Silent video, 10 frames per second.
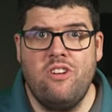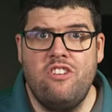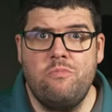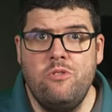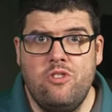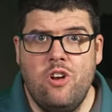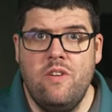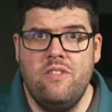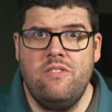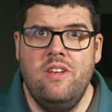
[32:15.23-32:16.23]
customer
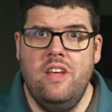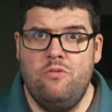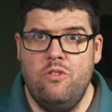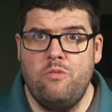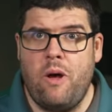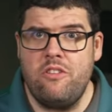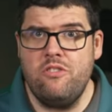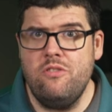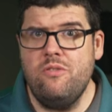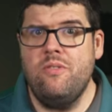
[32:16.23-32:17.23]
service is
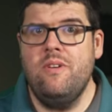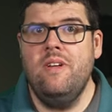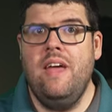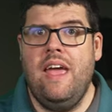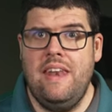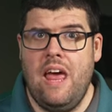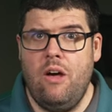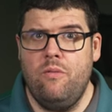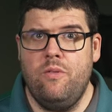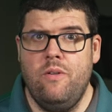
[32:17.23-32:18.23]
responsive and
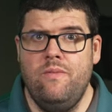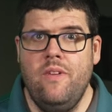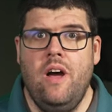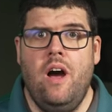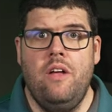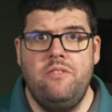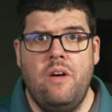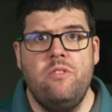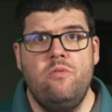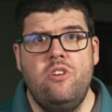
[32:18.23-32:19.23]
helpful. I'll
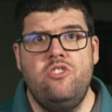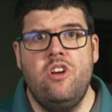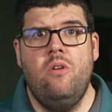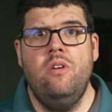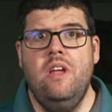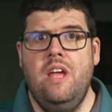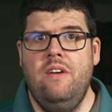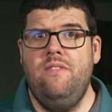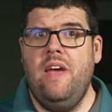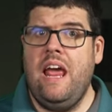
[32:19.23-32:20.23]
definitely reach out
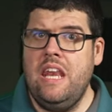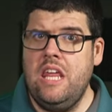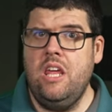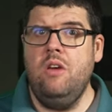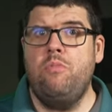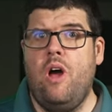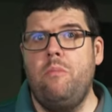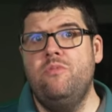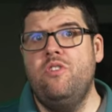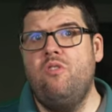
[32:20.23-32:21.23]
if any
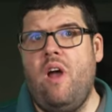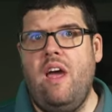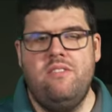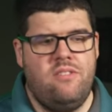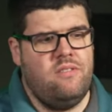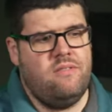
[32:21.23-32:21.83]
problems arise.